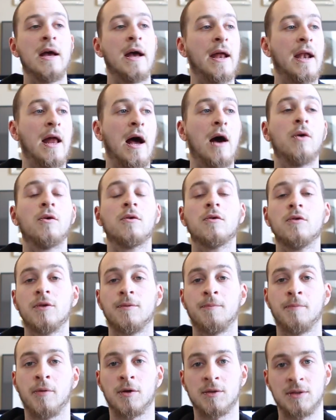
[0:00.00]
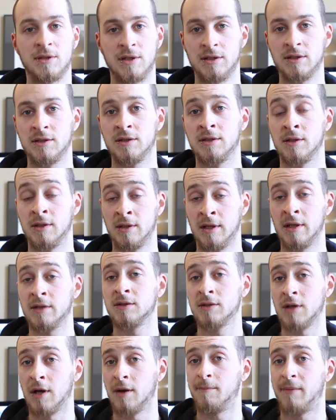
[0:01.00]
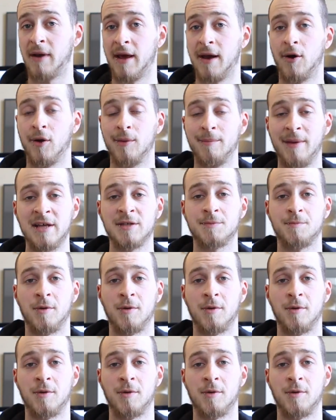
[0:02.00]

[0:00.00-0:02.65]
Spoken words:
and how good the person is that's gonna play all the bass